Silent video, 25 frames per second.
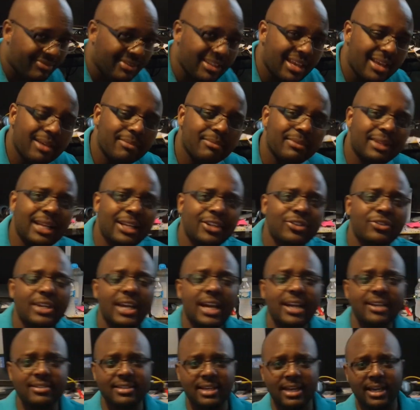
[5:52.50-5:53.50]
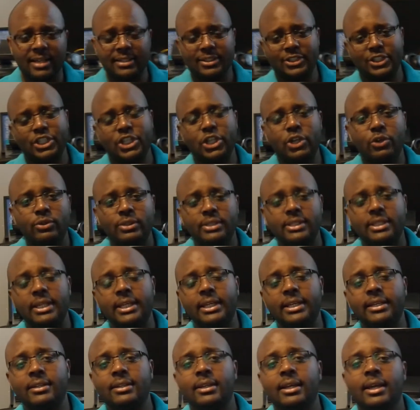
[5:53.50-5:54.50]
I'm glad you guys are tuned
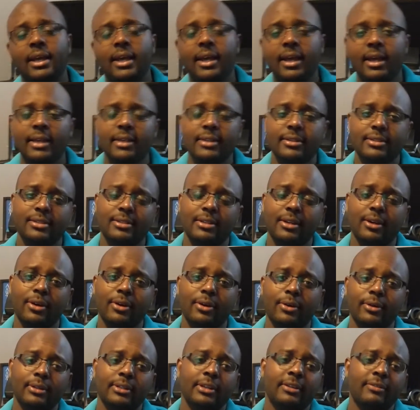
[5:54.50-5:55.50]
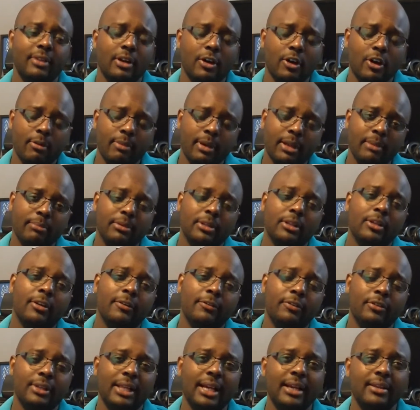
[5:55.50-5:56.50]
in. So leave a comment below
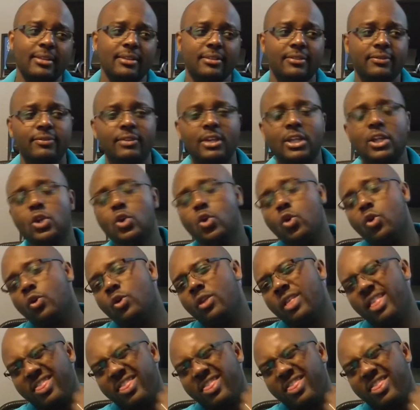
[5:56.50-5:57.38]
if you like this video.